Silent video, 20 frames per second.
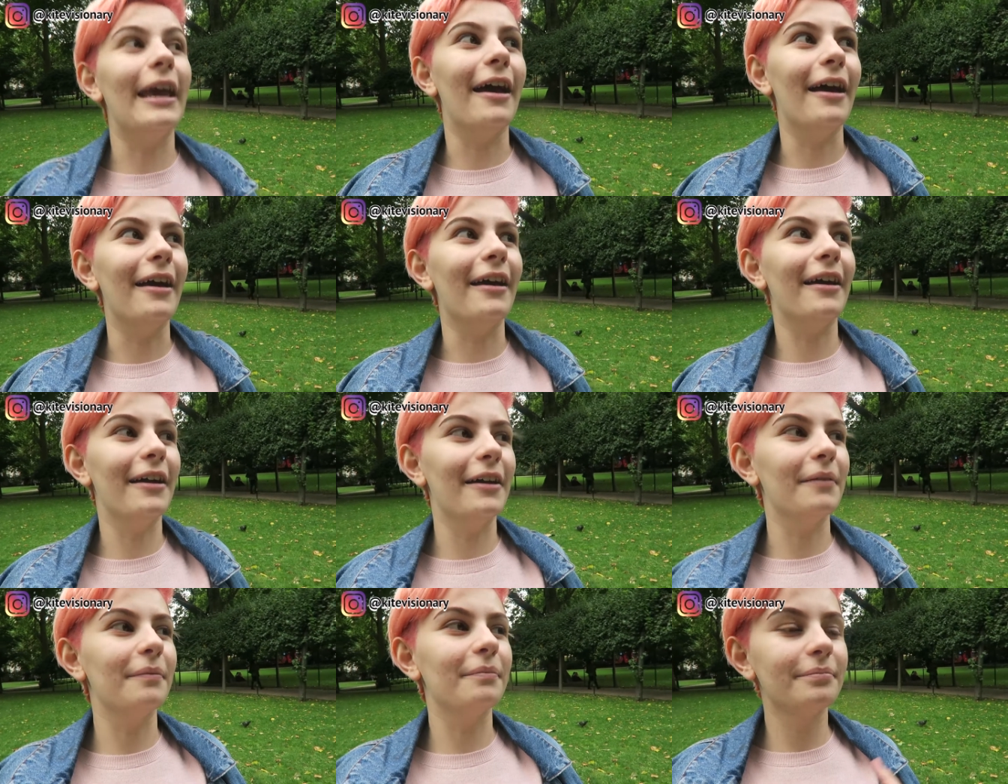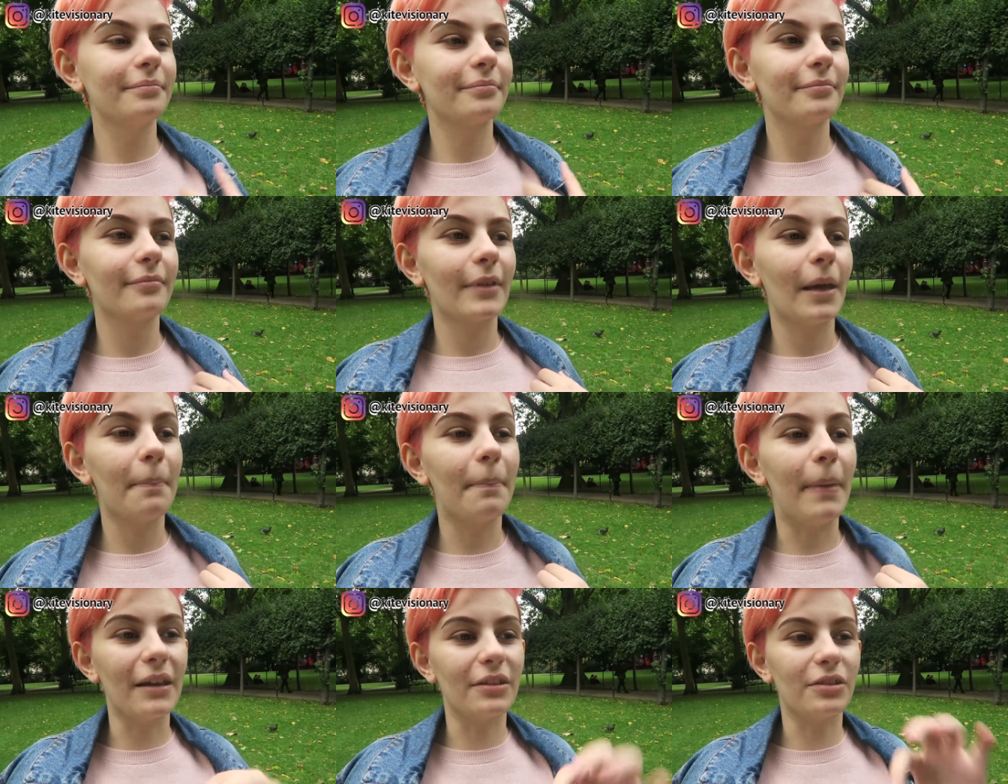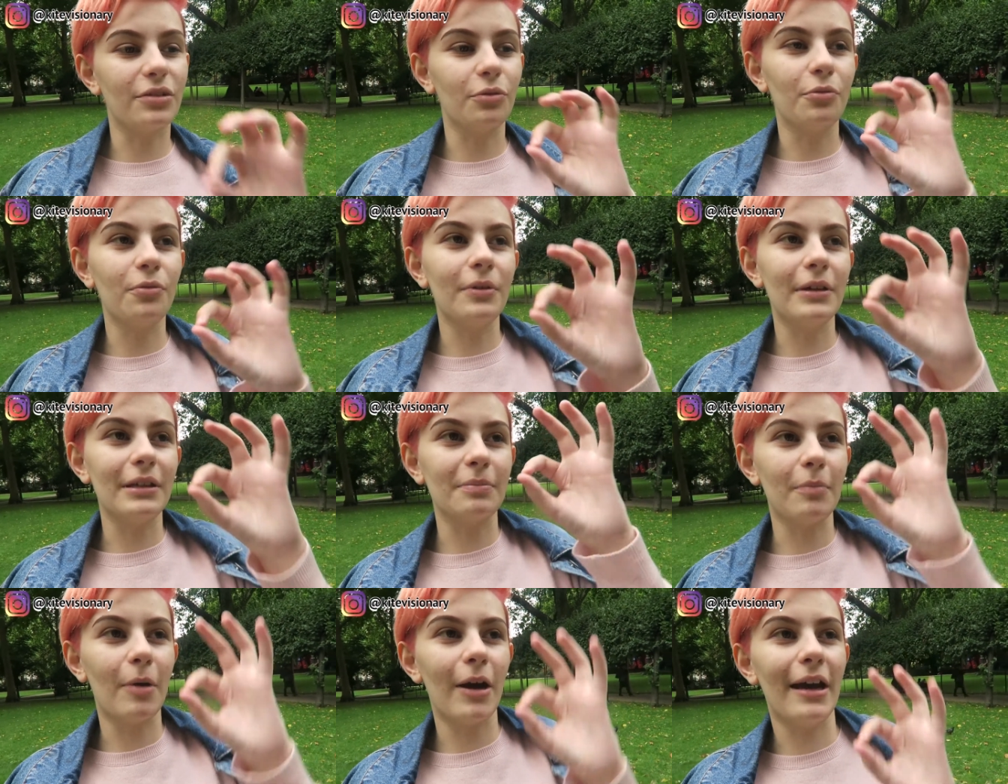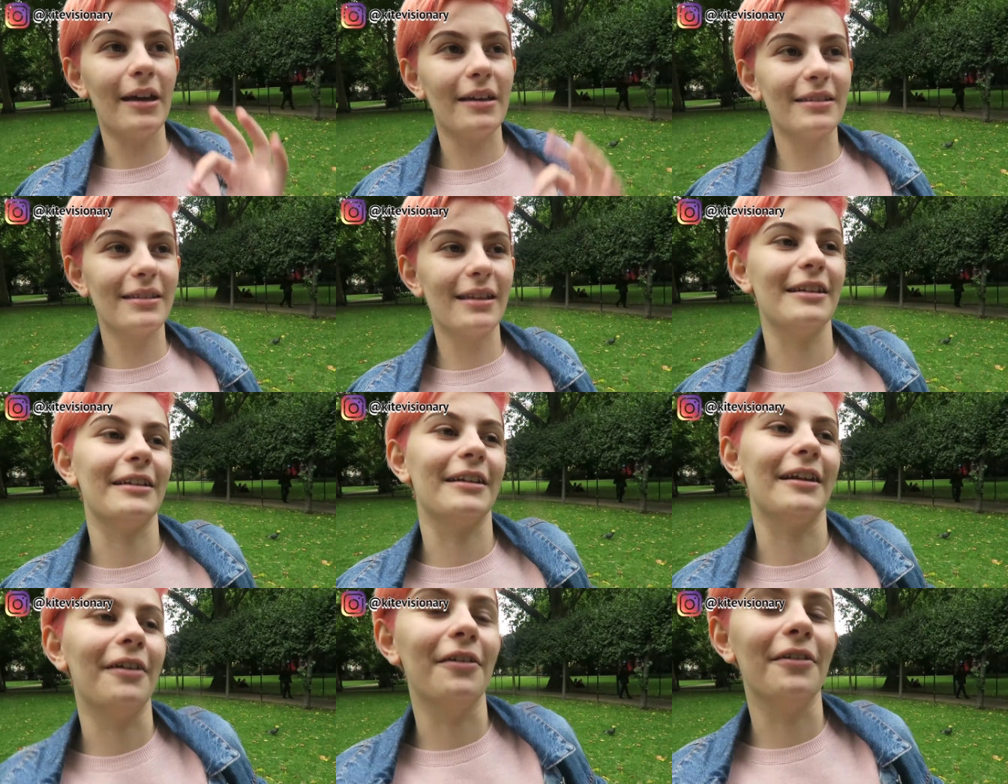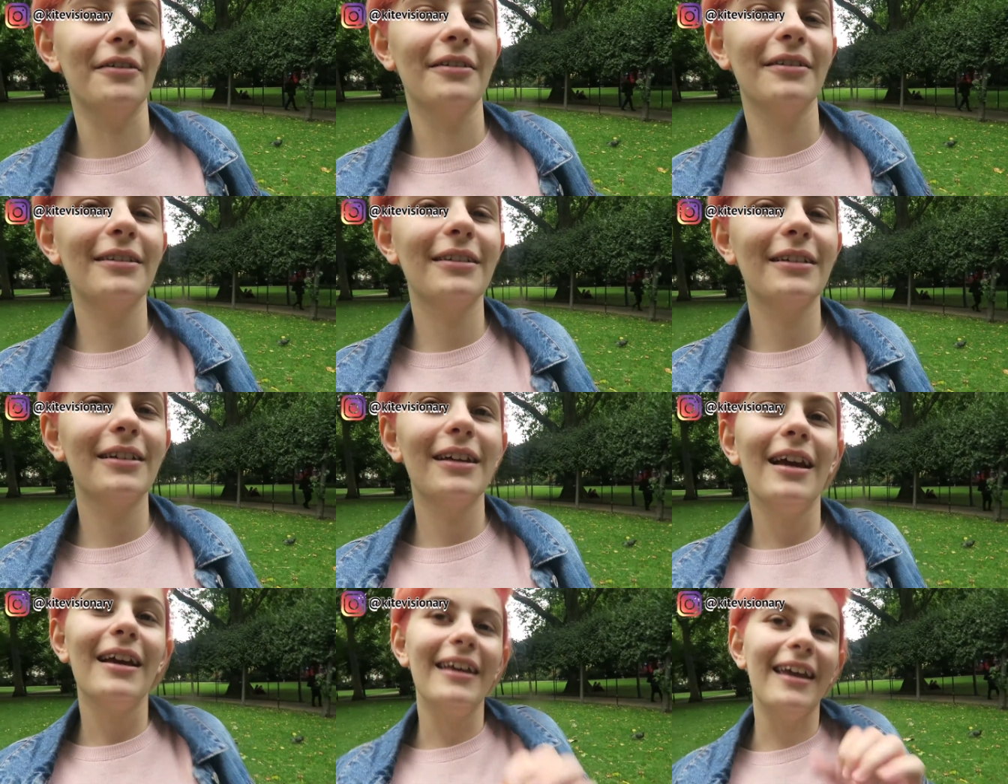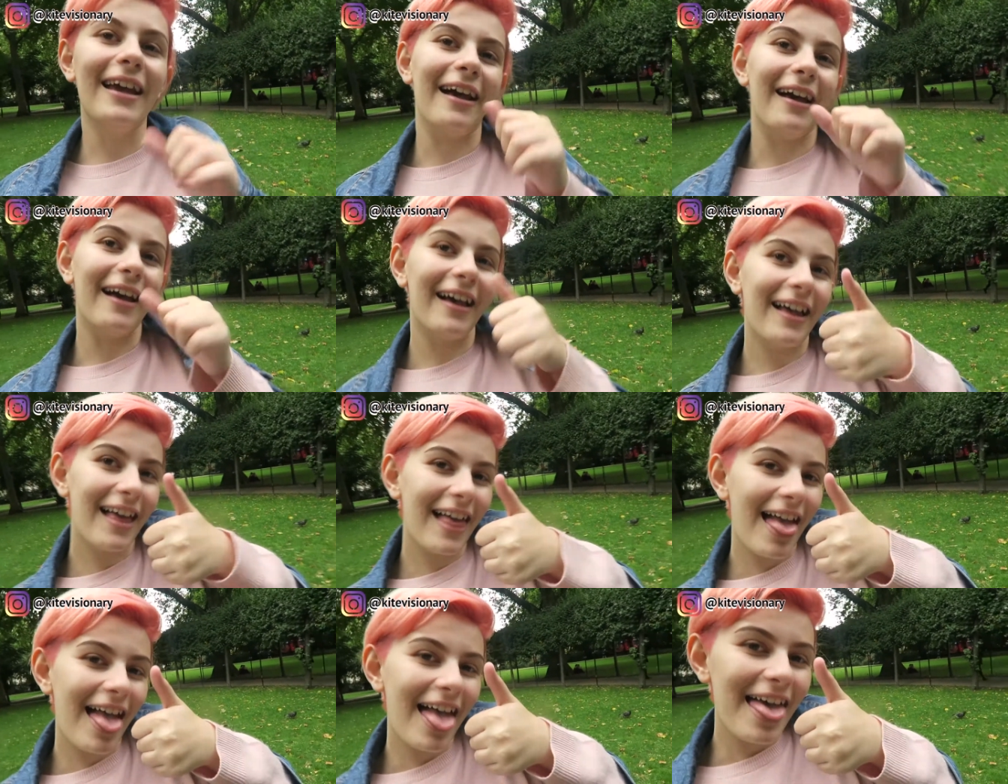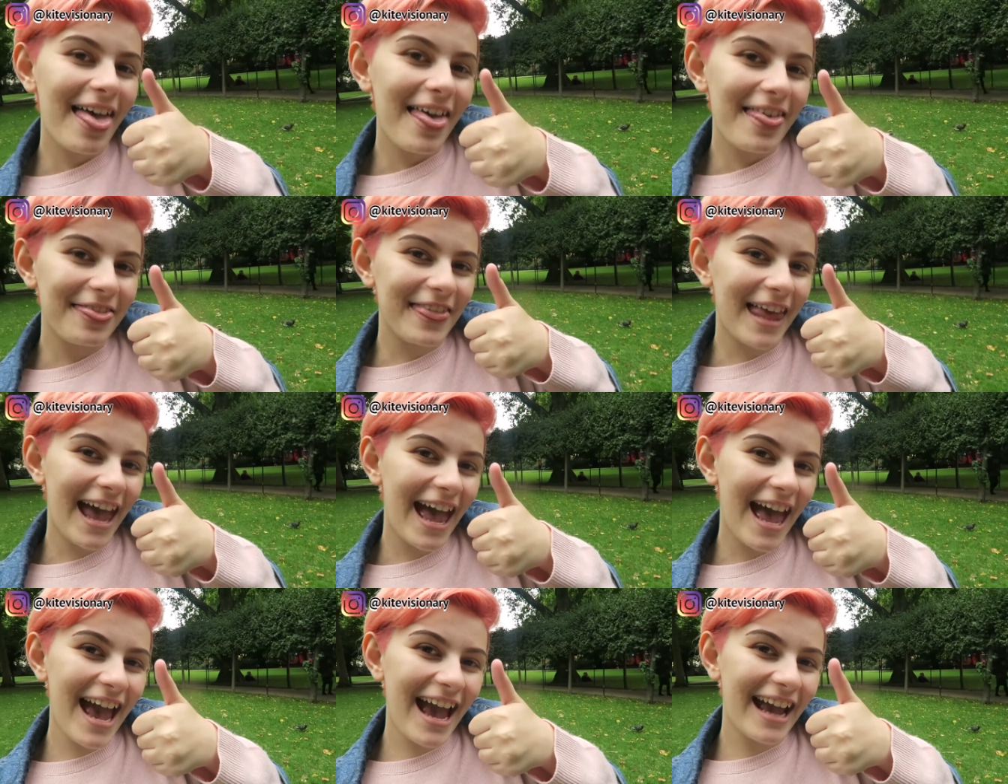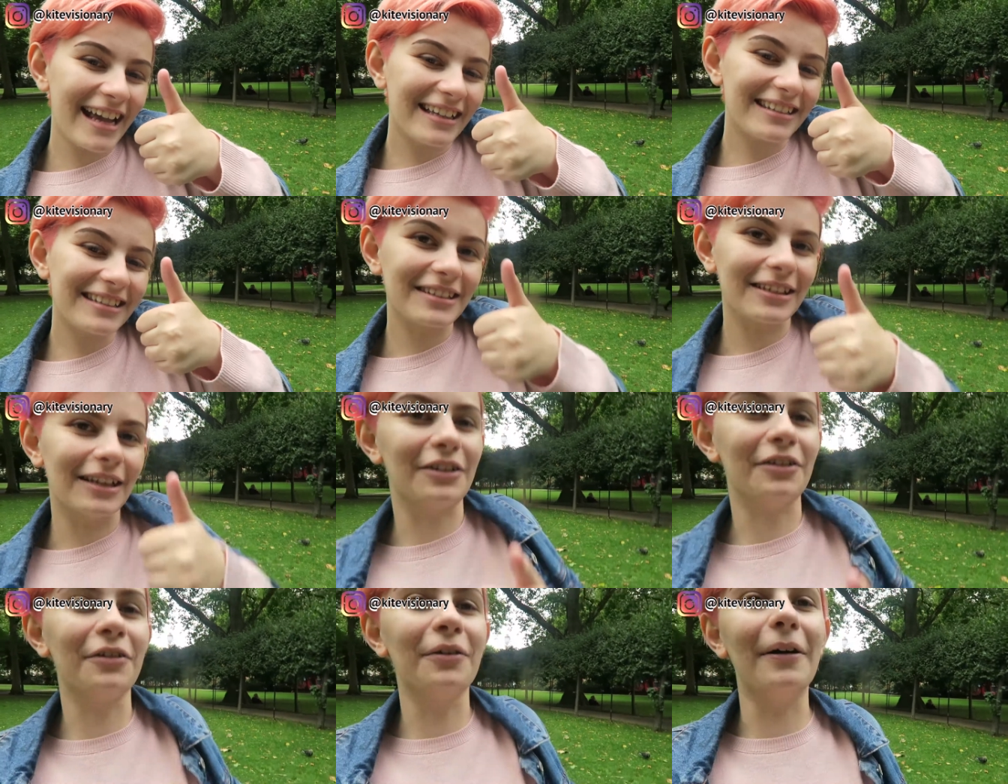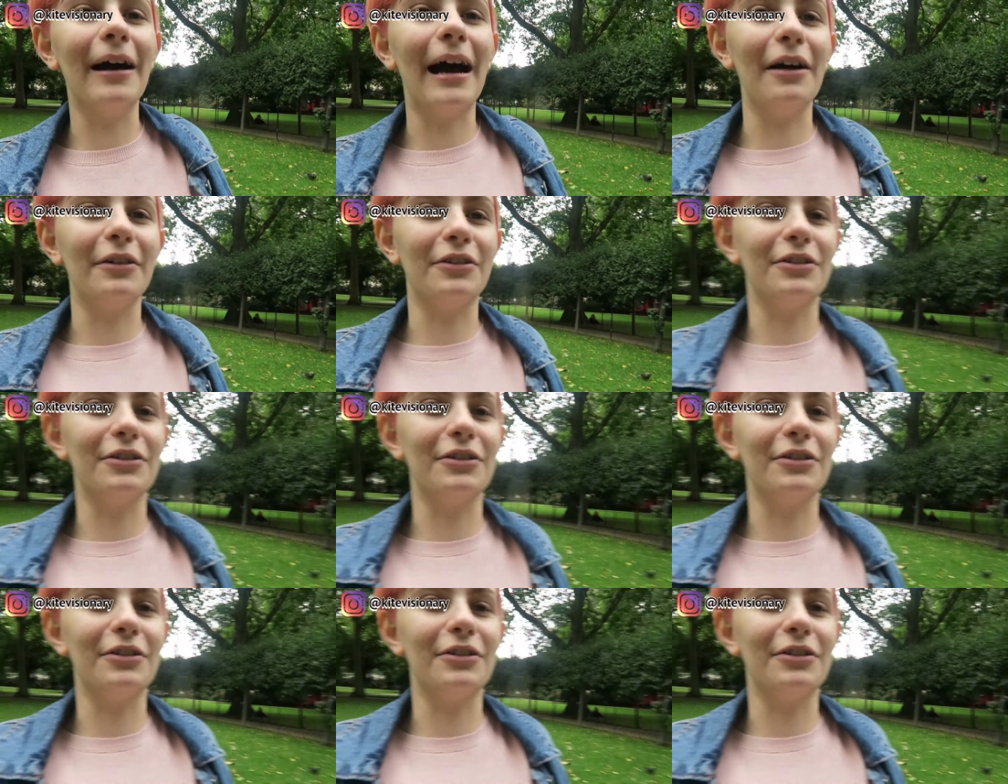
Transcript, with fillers: Yeah, yeah. Pastel is my aesthetic now. Yeah. Okay. Thanks. I don't know how